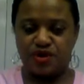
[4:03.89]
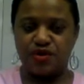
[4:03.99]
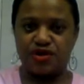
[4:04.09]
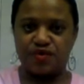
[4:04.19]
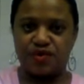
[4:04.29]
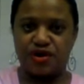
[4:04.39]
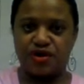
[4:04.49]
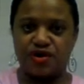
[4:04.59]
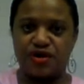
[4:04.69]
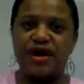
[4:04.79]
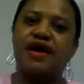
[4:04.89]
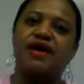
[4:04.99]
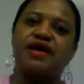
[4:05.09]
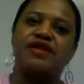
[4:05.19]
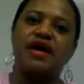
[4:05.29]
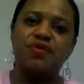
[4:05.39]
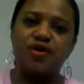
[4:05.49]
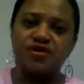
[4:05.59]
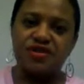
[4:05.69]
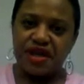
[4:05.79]
social worker. That
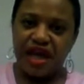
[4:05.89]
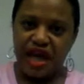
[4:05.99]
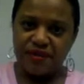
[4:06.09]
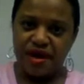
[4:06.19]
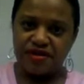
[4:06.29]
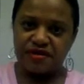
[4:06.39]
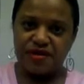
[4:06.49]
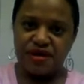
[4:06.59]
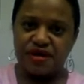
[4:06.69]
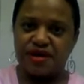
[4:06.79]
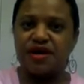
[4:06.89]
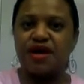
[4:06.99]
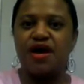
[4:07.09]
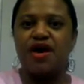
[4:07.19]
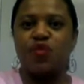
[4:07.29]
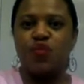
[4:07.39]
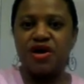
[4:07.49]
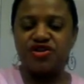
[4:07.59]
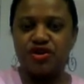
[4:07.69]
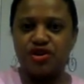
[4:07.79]
person came out of the meeting,
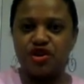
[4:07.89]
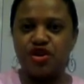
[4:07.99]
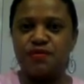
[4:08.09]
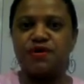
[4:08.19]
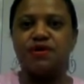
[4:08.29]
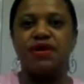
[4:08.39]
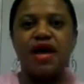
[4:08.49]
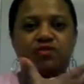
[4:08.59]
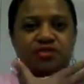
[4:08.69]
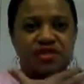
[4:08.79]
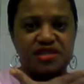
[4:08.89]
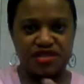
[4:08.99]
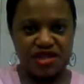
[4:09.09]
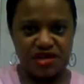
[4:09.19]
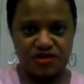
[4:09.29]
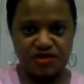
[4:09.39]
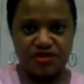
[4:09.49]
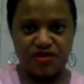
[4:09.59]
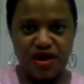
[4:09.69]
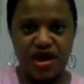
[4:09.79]
went to her cubicle, and was in tears
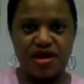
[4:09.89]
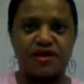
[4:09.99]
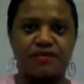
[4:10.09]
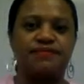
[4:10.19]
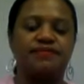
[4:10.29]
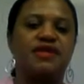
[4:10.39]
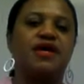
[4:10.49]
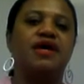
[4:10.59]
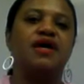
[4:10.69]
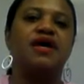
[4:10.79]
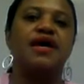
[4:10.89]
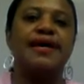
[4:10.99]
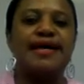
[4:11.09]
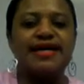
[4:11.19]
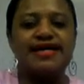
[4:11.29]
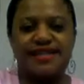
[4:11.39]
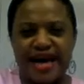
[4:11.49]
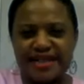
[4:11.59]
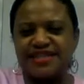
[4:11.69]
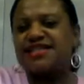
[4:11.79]
crying.
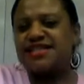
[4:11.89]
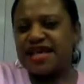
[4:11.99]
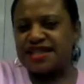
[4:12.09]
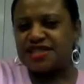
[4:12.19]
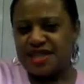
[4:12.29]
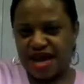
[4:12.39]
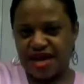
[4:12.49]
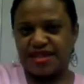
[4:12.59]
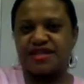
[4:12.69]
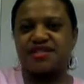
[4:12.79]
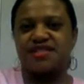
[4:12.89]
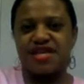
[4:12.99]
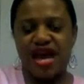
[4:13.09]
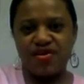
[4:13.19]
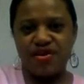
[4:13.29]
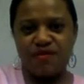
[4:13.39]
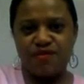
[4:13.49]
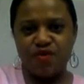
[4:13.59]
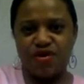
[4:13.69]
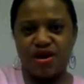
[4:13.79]
That next day, that Saturday
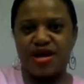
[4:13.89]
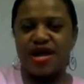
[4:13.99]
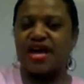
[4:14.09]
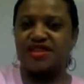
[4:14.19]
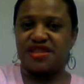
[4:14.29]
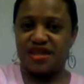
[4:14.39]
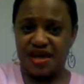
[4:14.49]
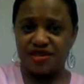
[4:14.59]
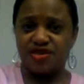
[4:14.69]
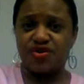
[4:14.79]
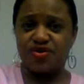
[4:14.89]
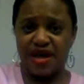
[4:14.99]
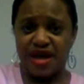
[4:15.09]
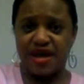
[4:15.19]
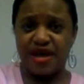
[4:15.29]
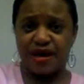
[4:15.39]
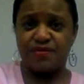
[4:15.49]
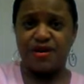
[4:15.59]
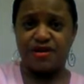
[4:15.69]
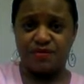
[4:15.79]
morning at 10:30
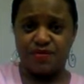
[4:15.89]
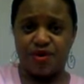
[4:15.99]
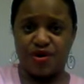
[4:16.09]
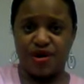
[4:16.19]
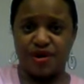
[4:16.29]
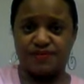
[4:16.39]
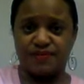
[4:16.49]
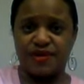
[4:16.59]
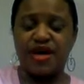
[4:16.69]
a.m. in the morning,